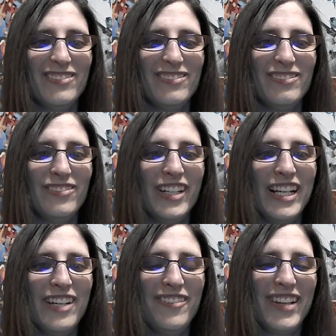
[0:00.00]
Well,
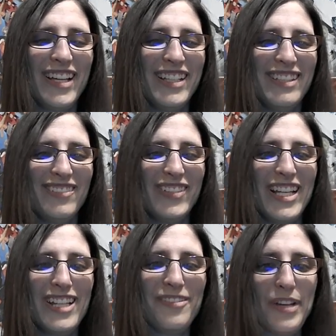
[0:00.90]
well,
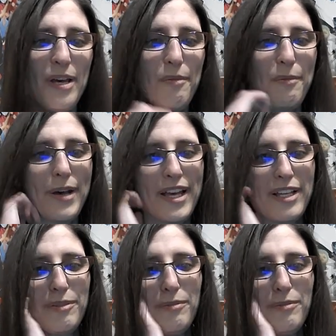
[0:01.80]
well, well, well,